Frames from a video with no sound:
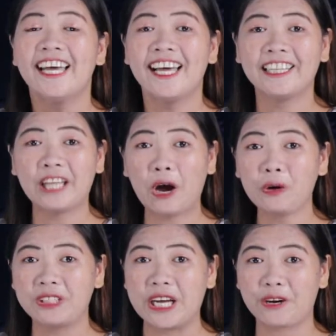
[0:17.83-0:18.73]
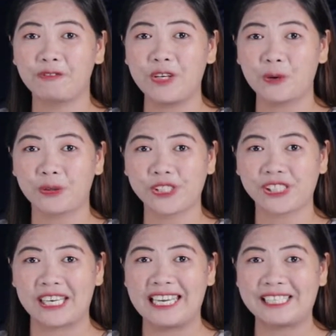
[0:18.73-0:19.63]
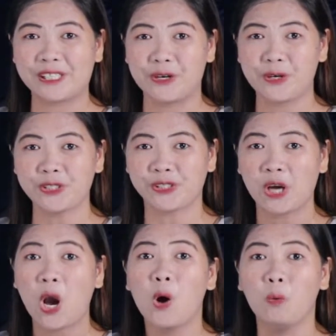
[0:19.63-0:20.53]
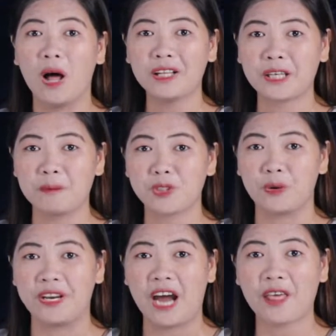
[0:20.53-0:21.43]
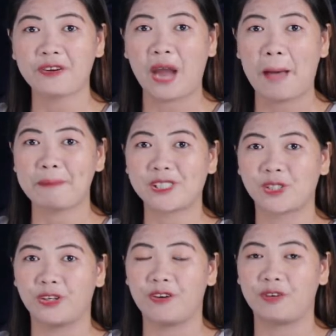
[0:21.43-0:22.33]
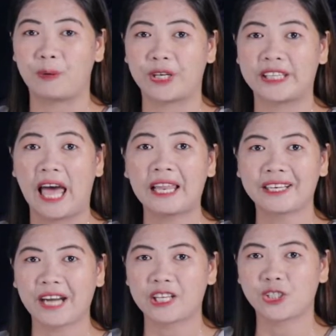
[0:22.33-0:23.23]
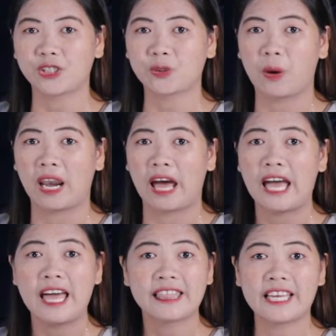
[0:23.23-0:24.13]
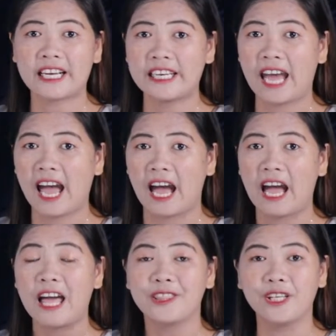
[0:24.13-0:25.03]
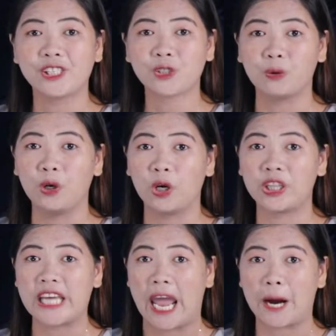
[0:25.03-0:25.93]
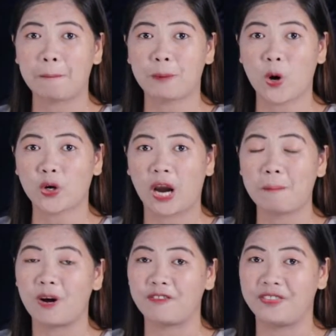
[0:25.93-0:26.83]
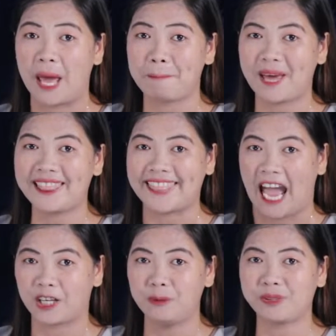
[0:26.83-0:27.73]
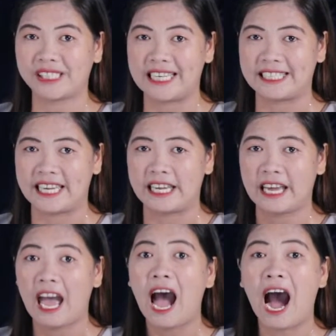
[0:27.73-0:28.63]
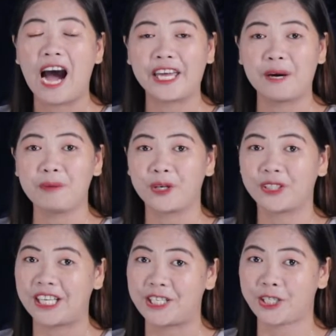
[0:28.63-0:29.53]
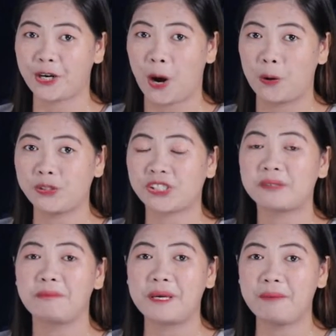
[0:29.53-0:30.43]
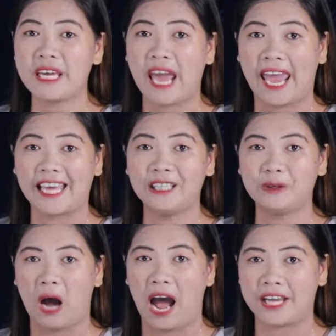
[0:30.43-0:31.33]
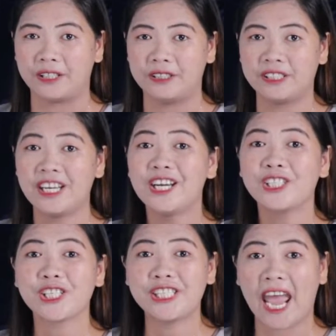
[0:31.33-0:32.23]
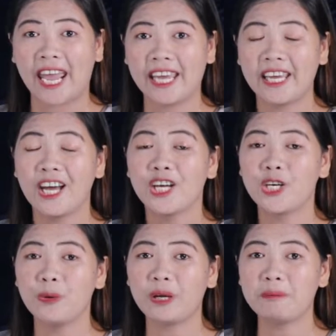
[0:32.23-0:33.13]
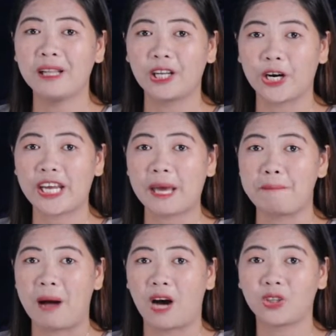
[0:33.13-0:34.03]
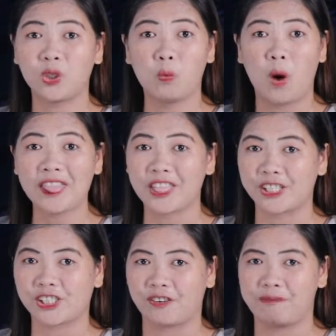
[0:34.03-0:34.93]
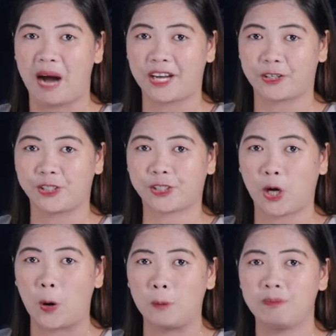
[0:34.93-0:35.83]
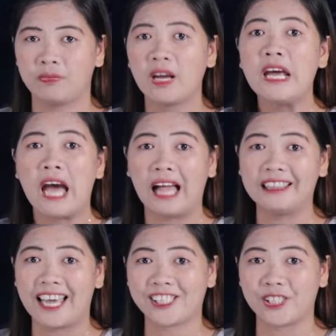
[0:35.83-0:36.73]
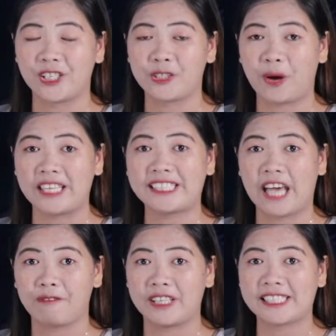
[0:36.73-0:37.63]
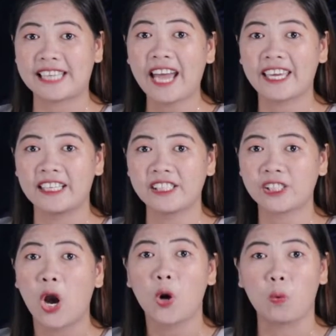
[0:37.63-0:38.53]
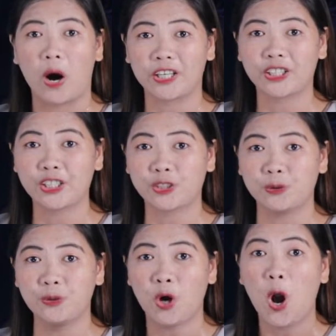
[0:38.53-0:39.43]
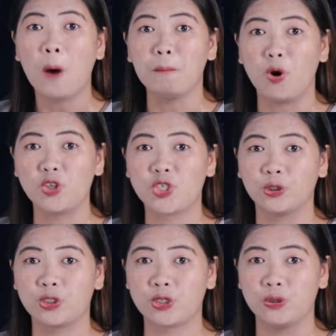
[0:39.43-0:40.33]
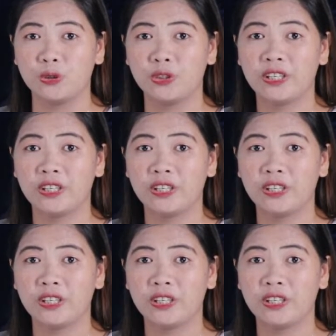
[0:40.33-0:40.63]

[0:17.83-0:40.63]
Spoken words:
Hello, dear viewers and listeners. Welcome to another episode of our Teleradyo Eskwela Tara Na, the School on the Air program of DepEd Tagum City. I am your teacher host, Mimi A. Luayon. Today, you will be learning about the Wonders of Microscope, a lesson in Grade 7 Science, Quarter 2, Module 2.